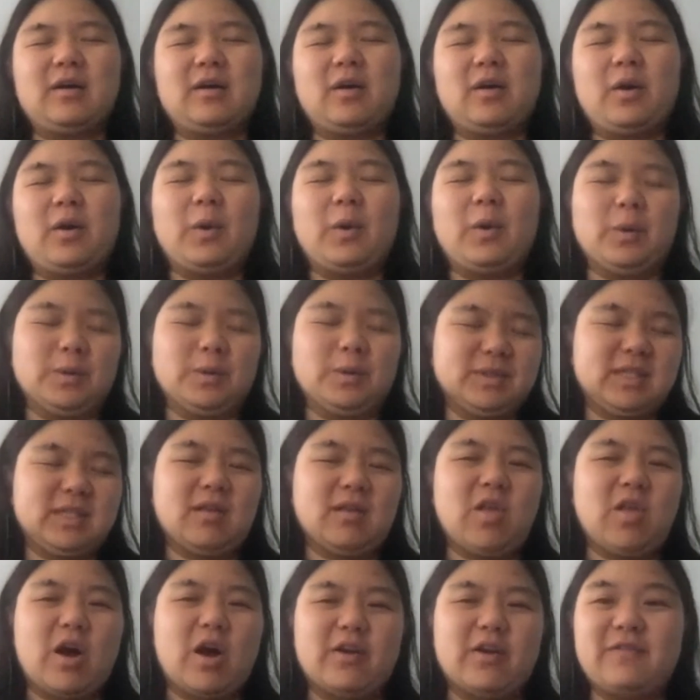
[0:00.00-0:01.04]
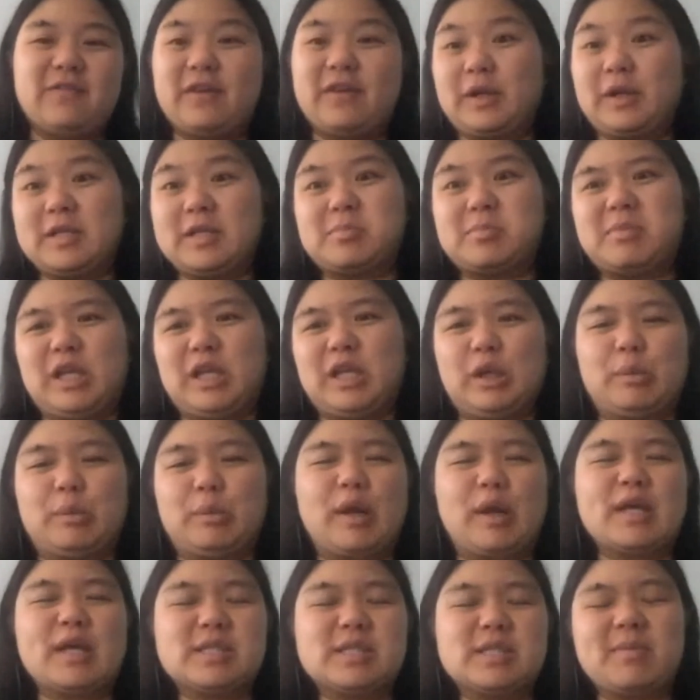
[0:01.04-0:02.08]
holds a lot of various media
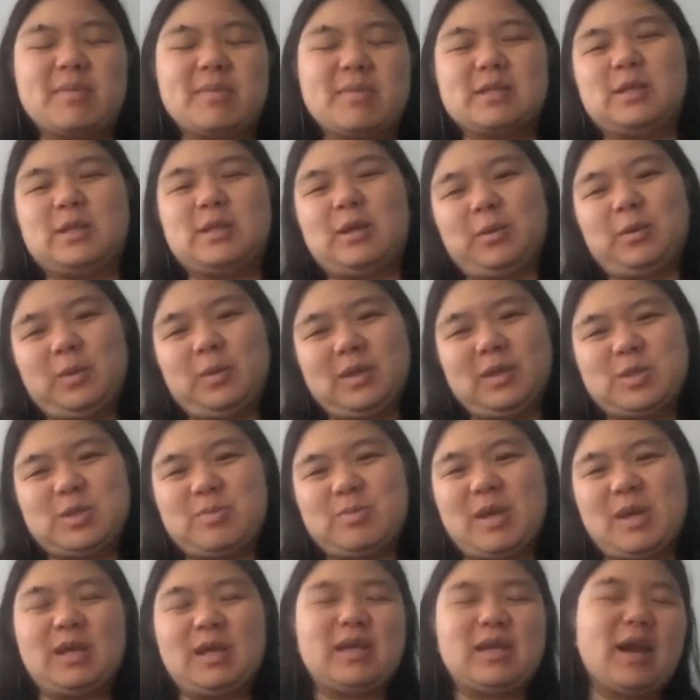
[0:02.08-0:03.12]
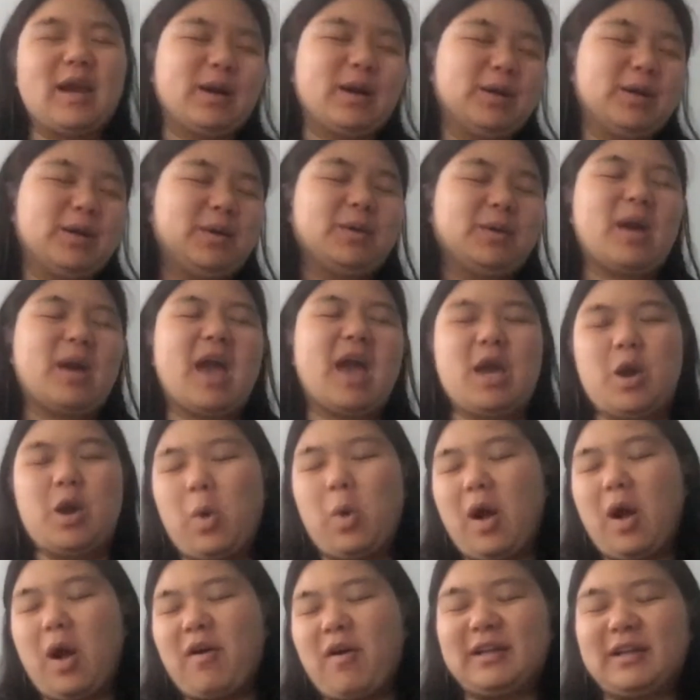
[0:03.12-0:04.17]
brands, the best known ones being Yahoo,
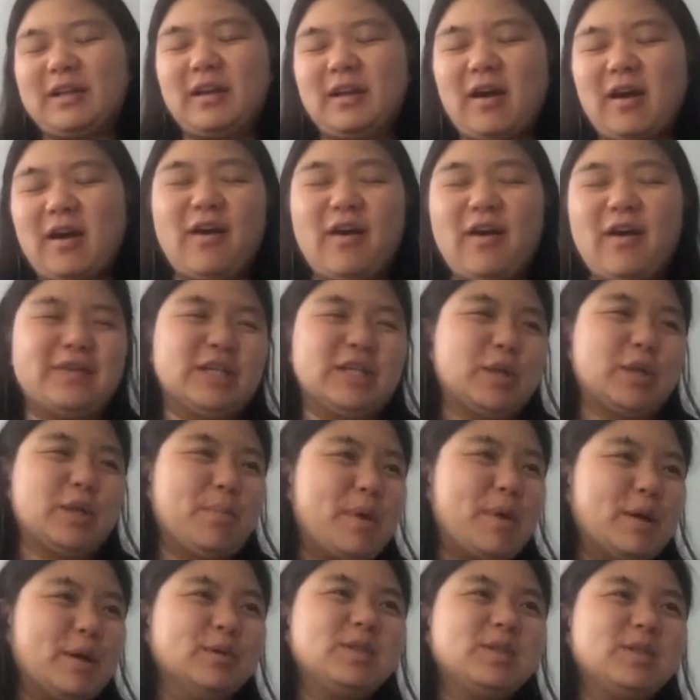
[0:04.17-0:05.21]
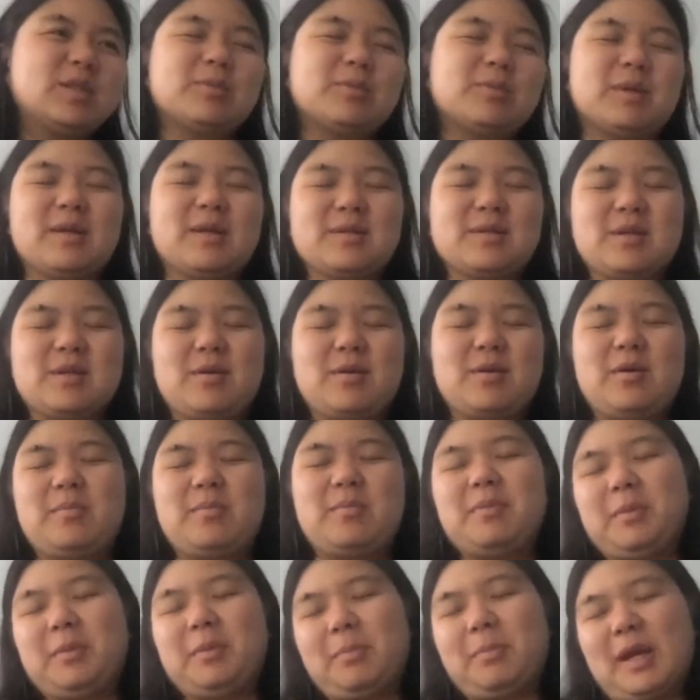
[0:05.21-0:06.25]
AOL, and Huffington Post. We also
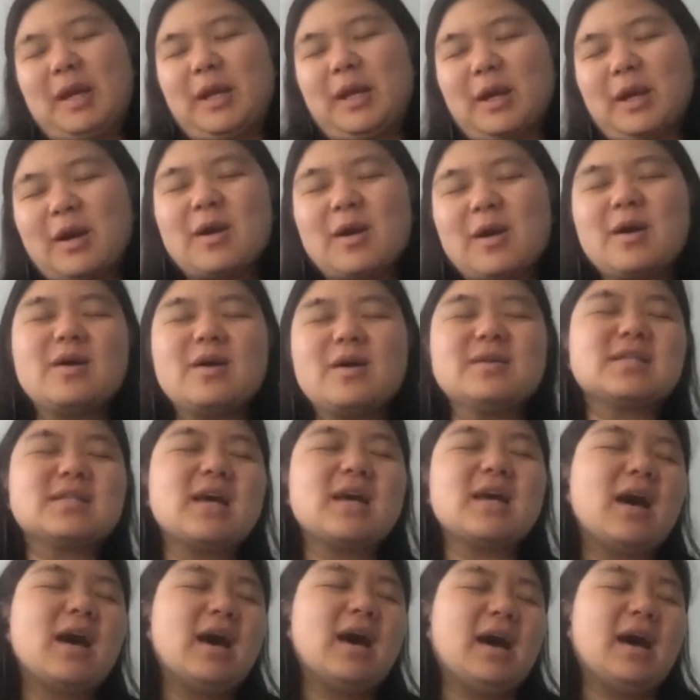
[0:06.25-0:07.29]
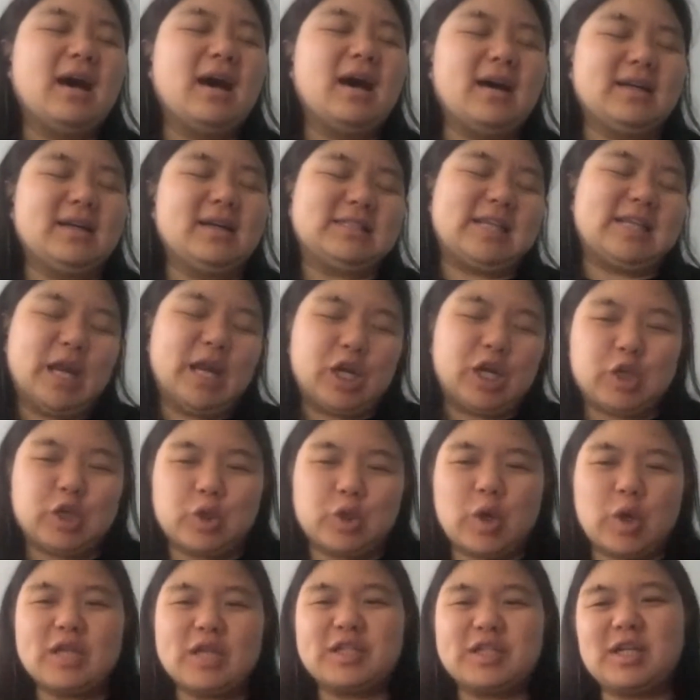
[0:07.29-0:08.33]
own Built by Girls,
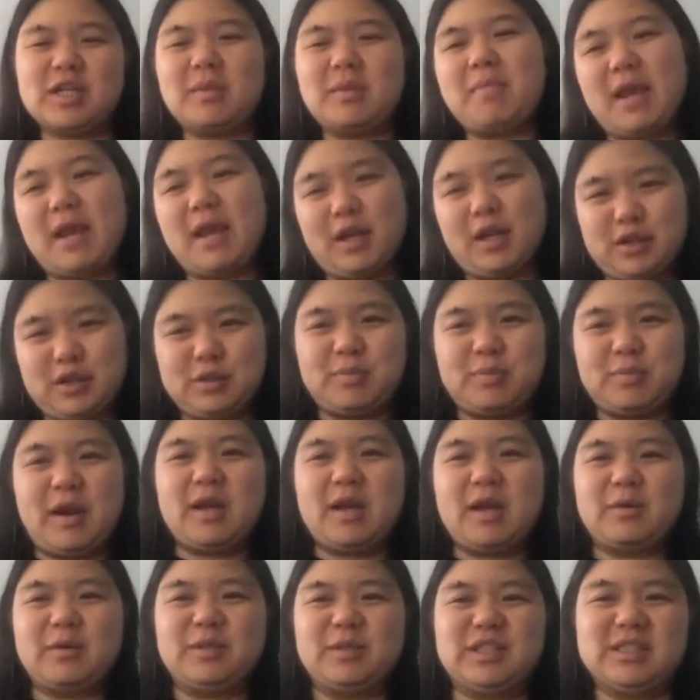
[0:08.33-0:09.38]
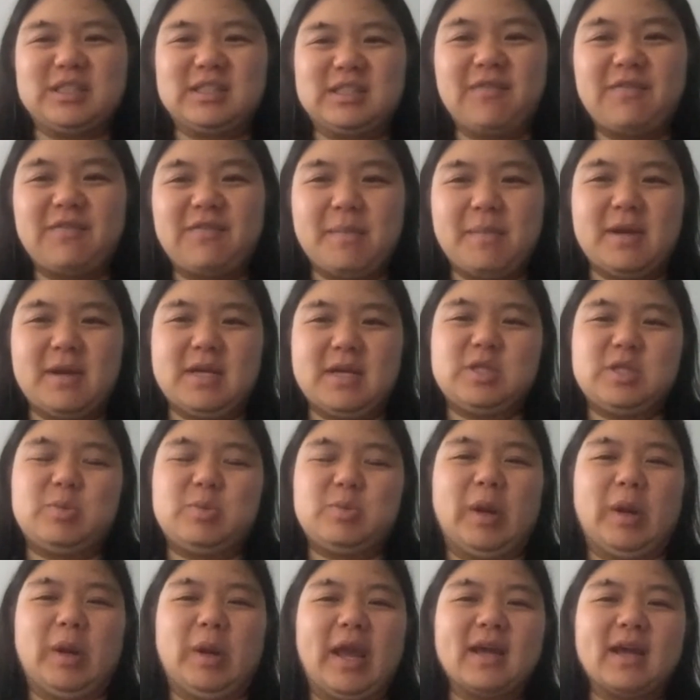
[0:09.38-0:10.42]
TechCrunch, and Maker's Brand, which is a feminist
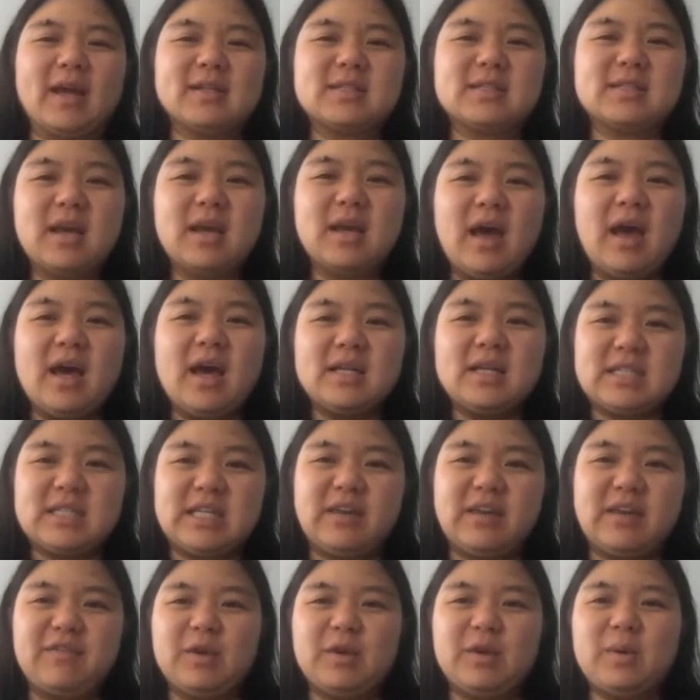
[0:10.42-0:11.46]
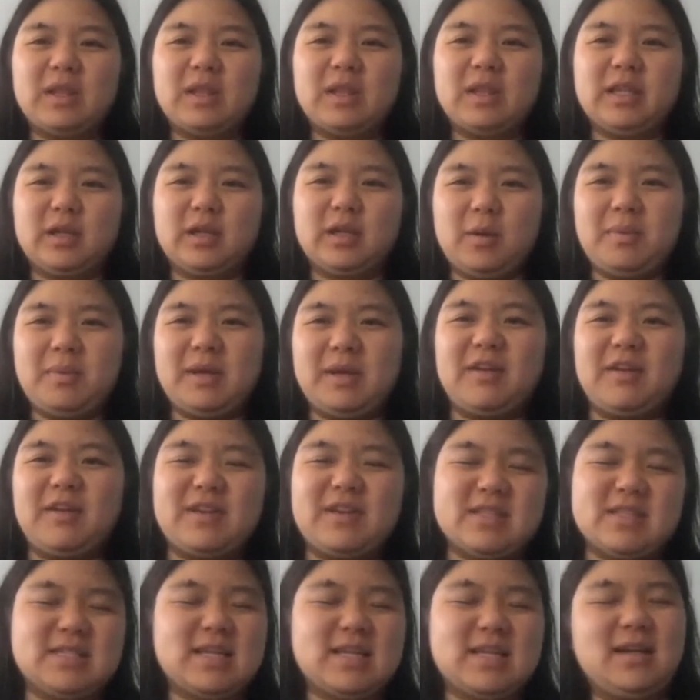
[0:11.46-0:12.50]
brand. To give you a little bit of
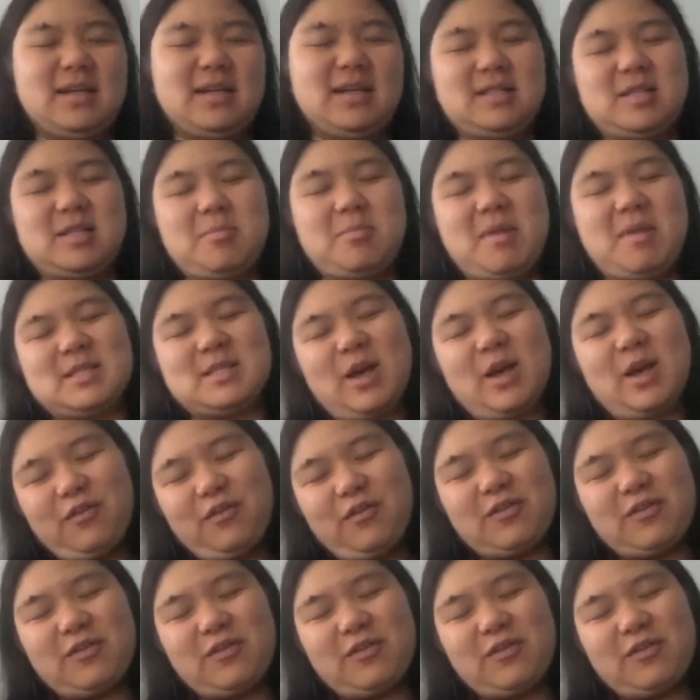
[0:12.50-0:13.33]
insight into myself,